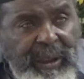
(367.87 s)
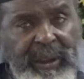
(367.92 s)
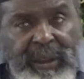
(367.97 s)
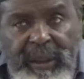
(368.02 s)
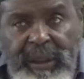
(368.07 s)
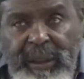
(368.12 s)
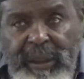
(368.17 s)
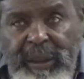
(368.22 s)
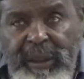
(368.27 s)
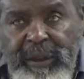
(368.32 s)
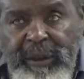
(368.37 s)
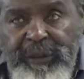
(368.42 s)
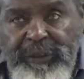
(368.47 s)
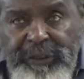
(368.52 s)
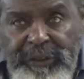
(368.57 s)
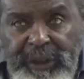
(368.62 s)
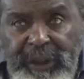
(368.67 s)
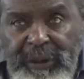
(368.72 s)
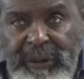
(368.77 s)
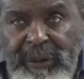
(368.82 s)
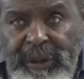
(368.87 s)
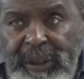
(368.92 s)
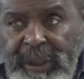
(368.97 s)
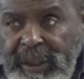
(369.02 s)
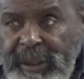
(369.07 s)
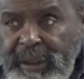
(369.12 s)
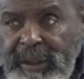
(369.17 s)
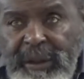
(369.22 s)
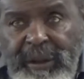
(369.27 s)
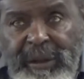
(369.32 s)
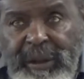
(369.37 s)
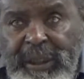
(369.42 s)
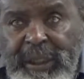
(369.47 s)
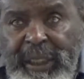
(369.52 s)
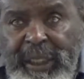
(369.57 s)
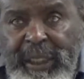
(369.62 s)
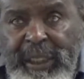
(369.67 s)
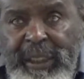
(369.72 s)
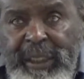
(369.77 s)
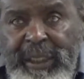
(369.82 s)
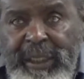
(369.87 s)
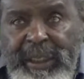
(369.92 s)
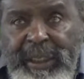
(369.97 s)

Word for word: Uh, Syria and all of that.